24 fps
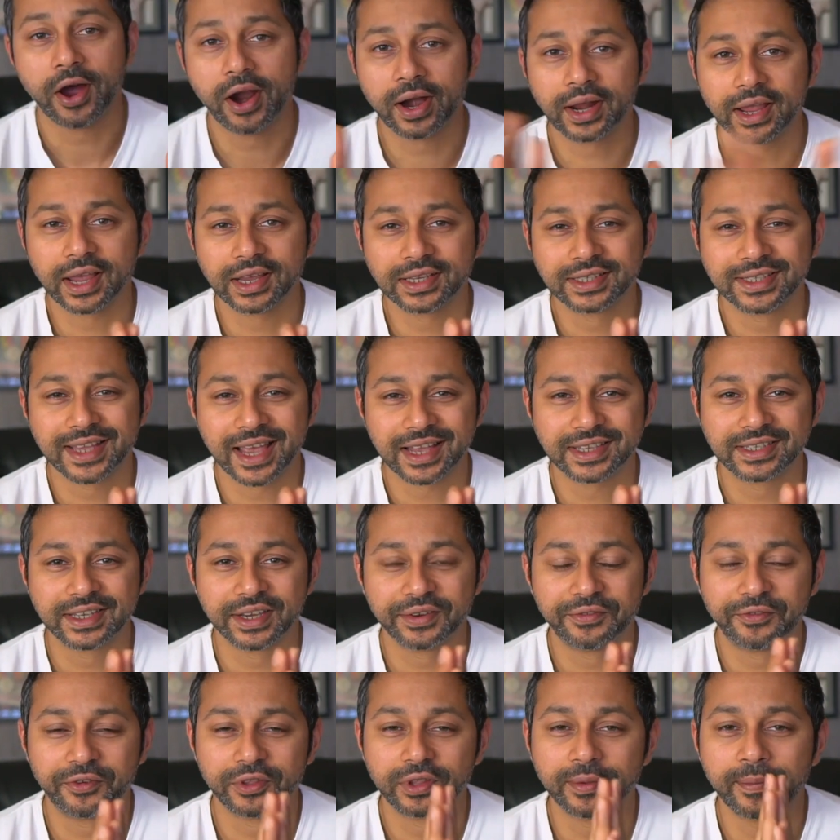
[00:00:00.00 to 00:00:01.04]
Alright guys, that's
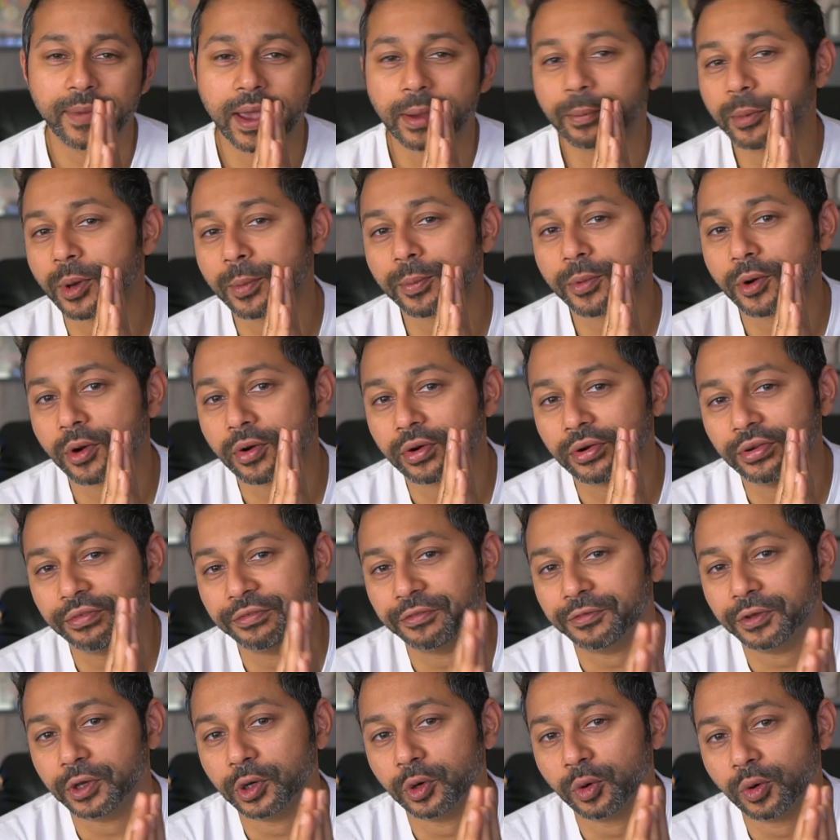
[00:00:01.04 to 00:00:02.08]
it for the MacBook Pro
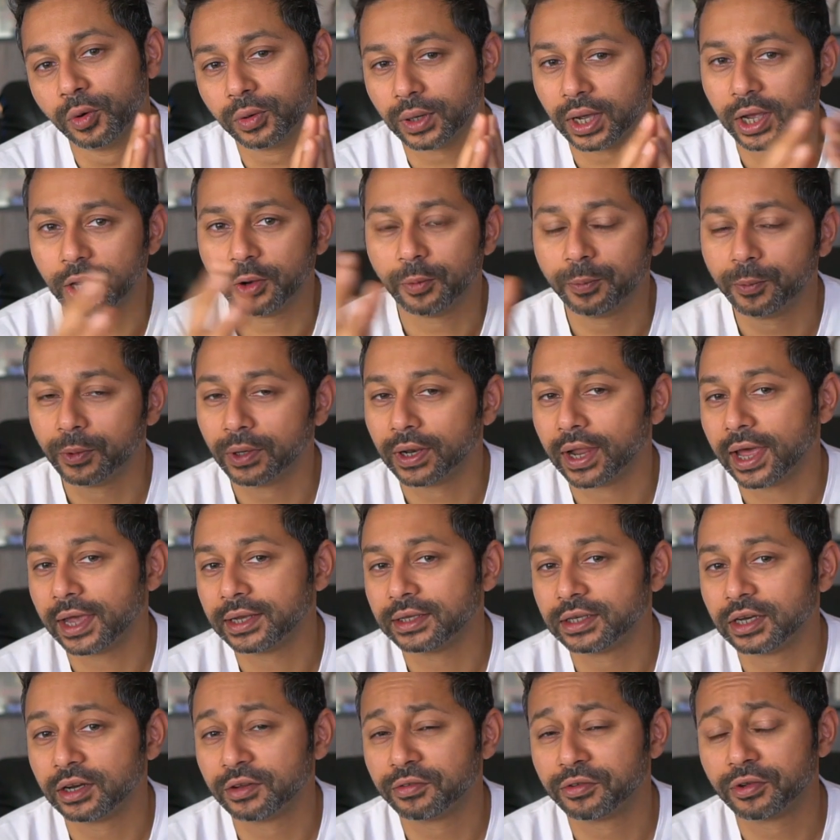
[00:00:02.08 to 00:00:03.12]
review. I hope you
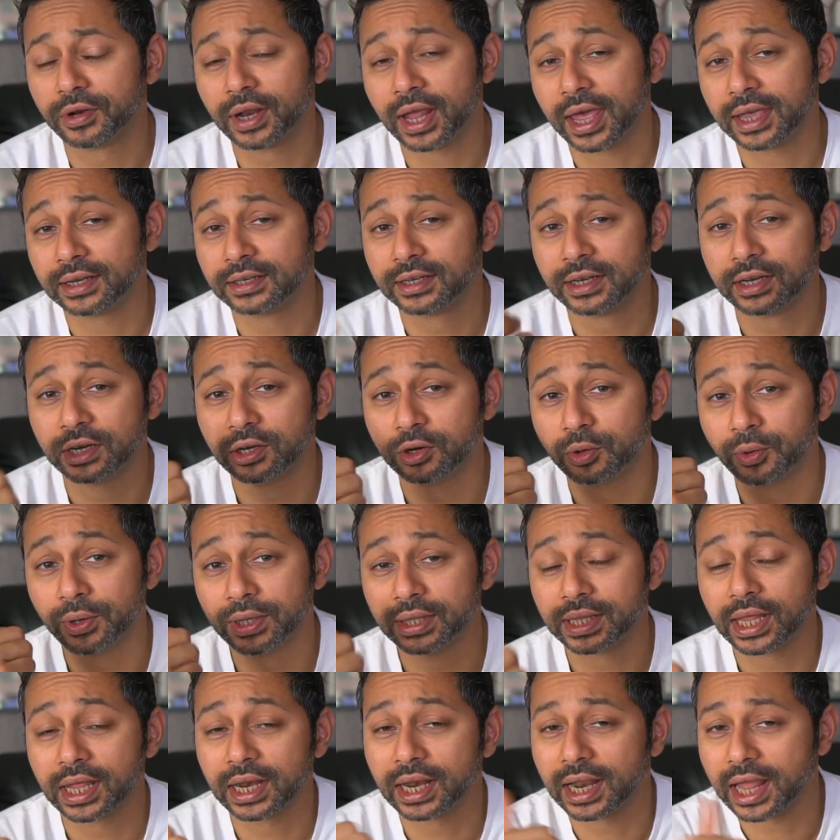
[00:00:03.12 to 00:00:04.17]
liked it. If you liked it, do
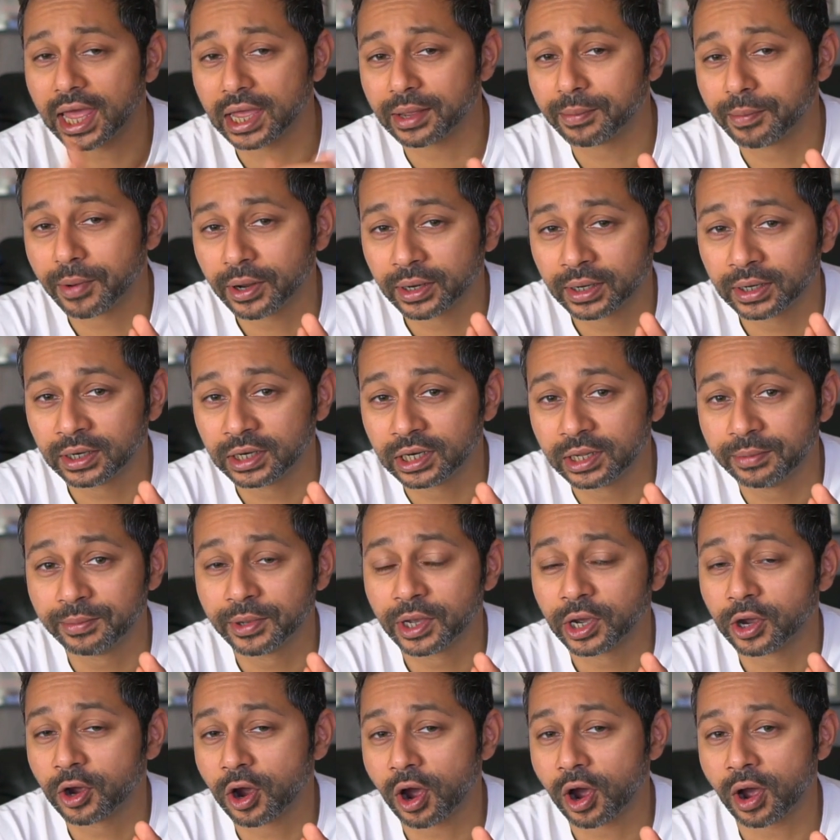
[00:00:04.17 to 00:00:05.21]
hit that like button, leave
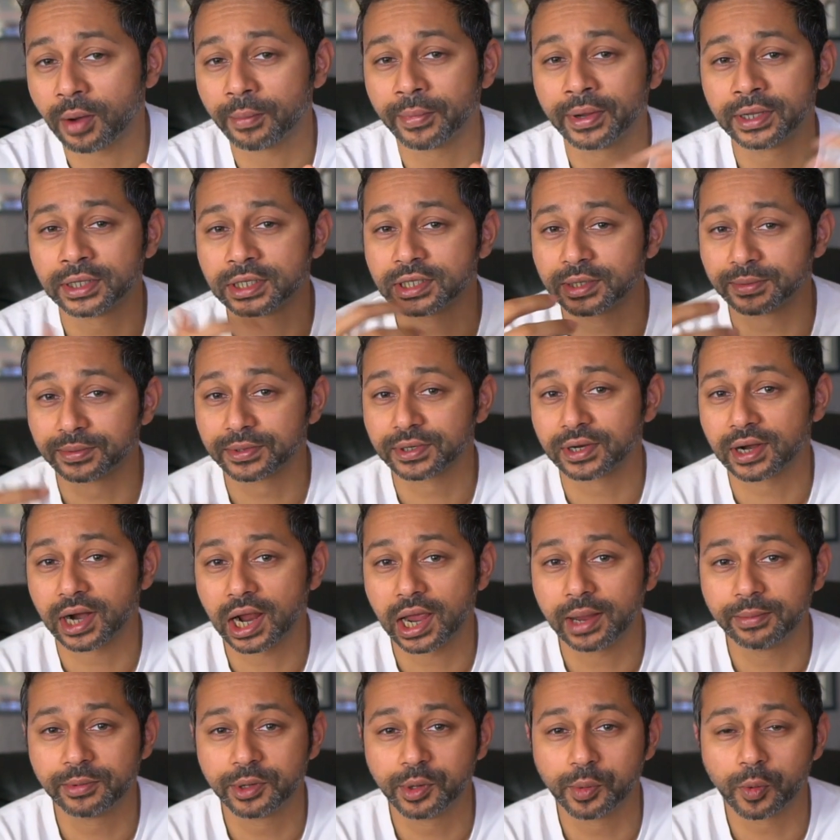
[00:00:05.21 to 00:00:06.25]
me a comment,
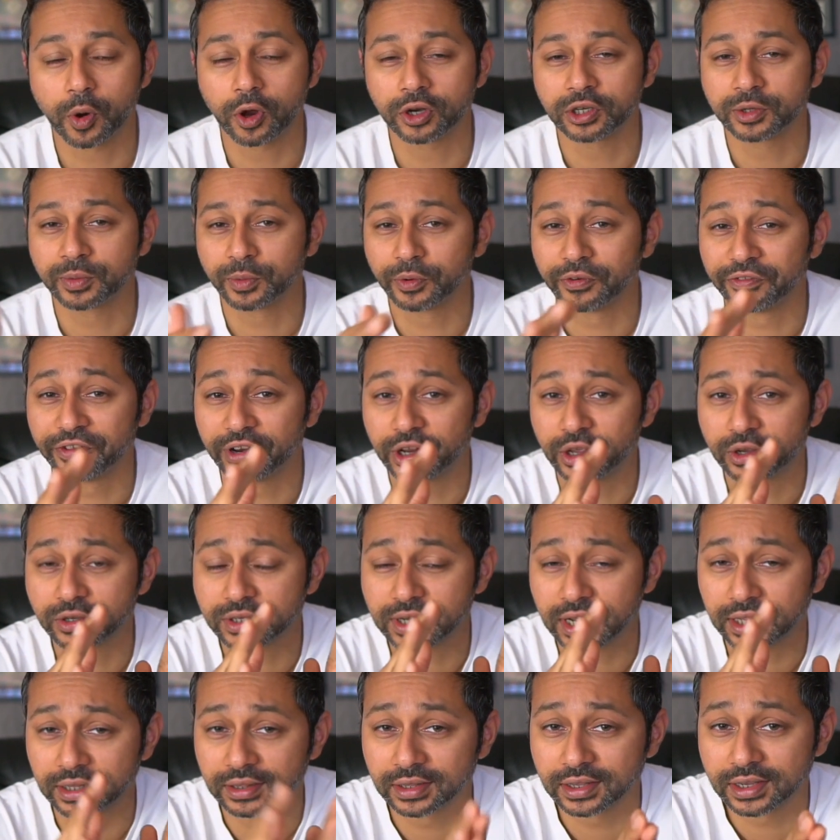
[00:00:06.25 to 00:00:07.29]
subscribe to watch more videos
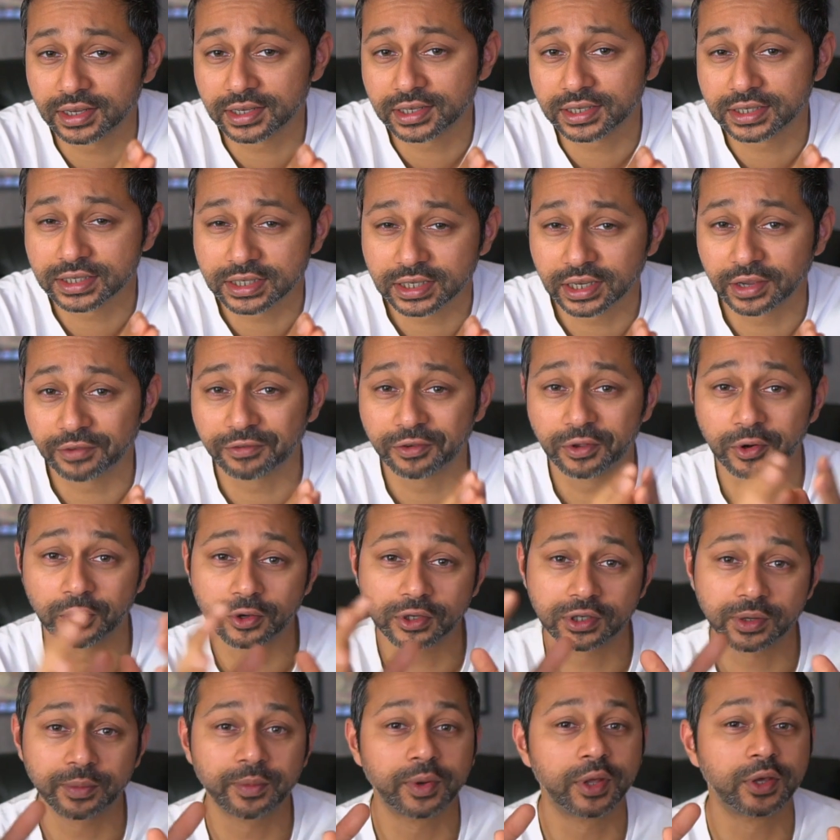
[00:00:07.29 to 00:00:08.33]
like this. If you know
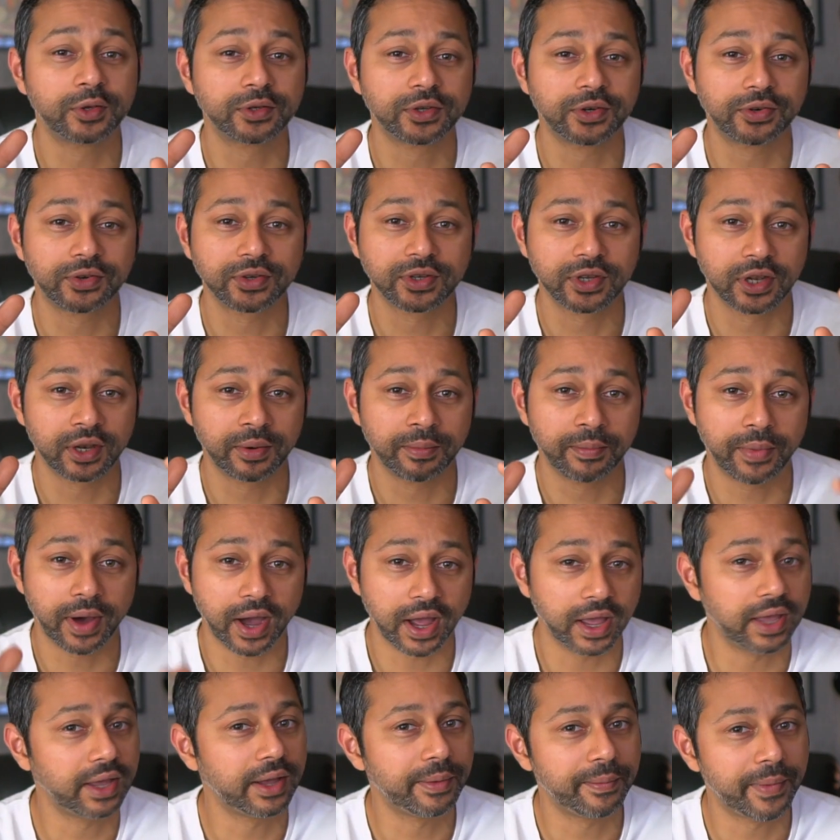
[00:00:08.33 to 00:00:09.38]
somebody who's interested in
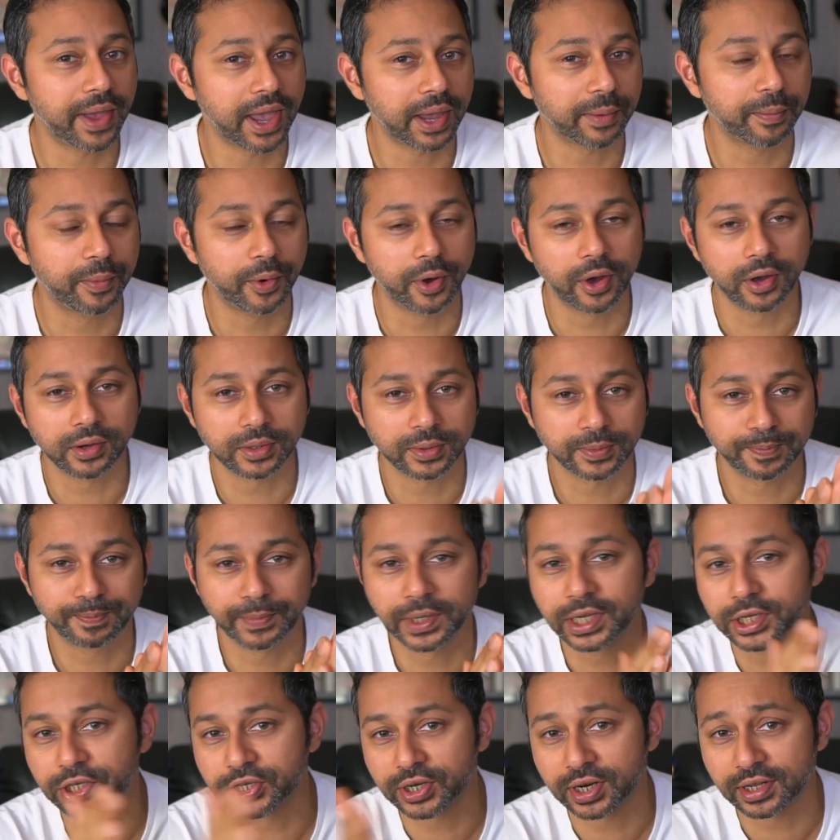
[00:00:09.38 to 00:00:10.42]
buying a MacBook,
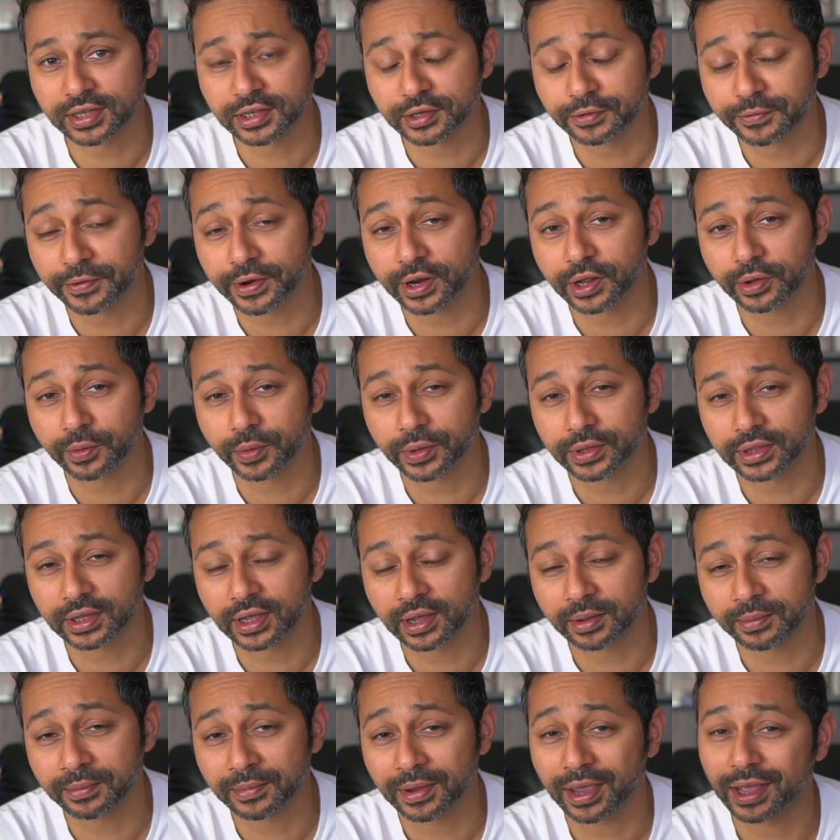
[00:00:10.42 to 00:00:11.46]
please share this video with
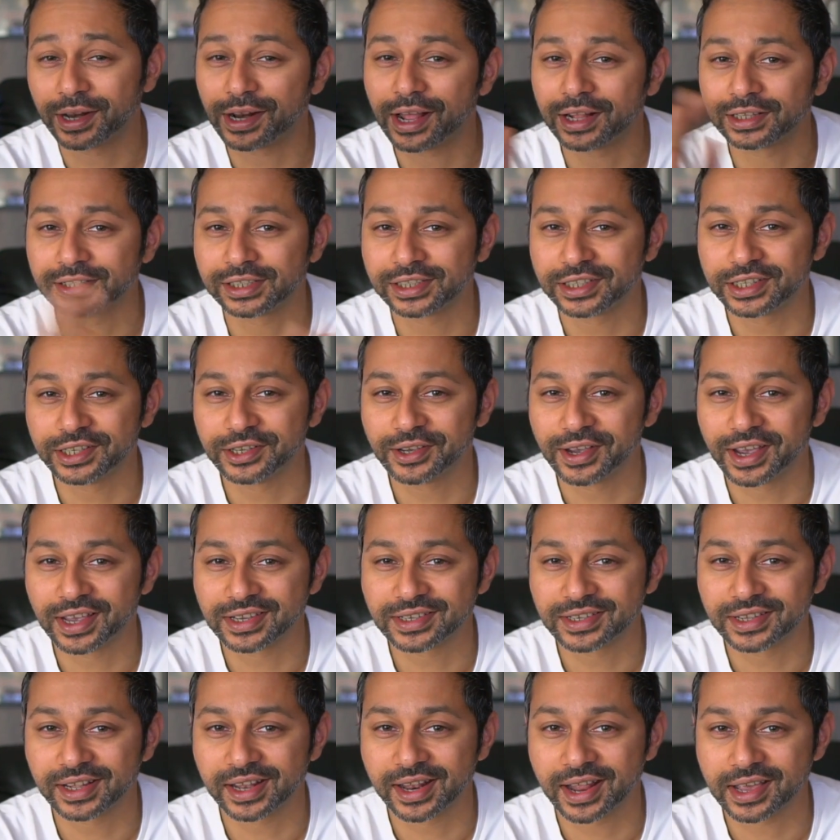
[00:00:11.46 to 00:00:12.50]
them, and I'll see you
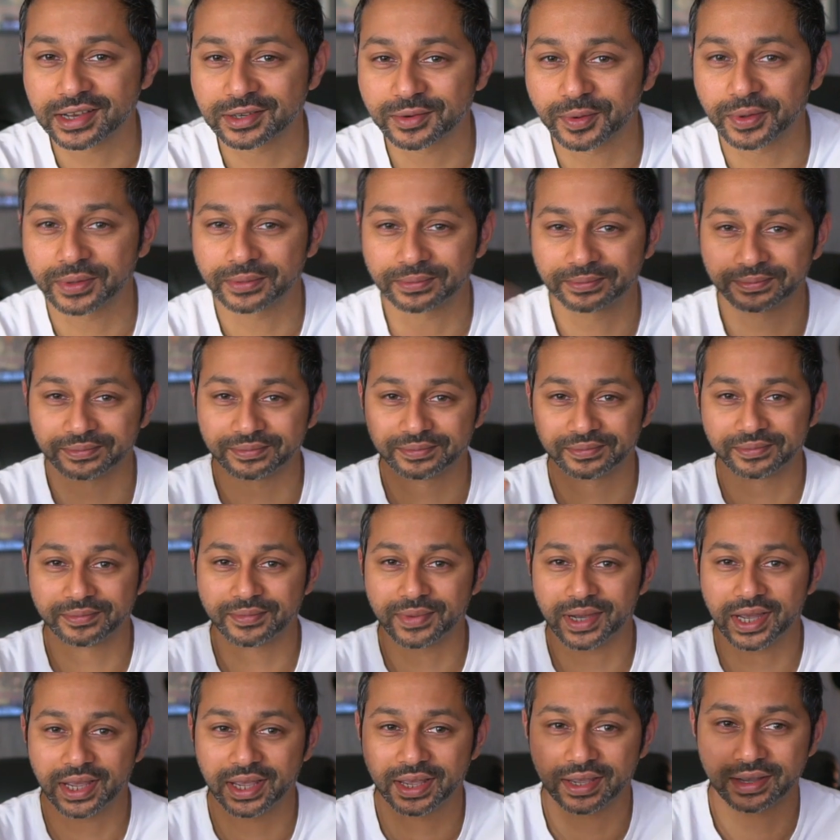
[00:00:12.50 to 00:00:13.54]
guys in the next one.
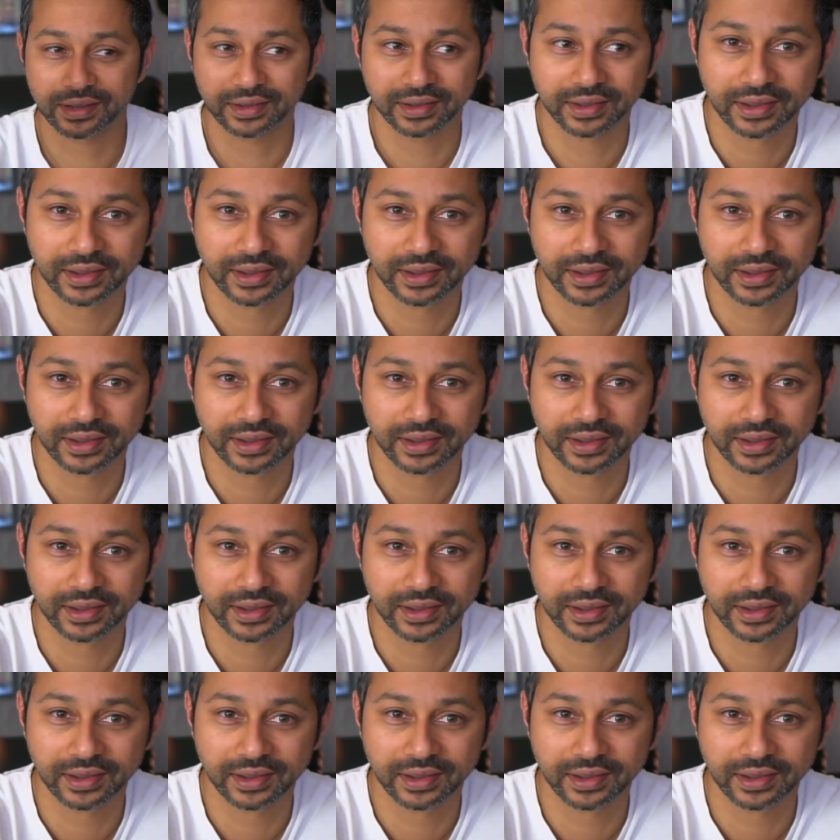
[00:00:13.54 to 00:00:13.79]
Bye.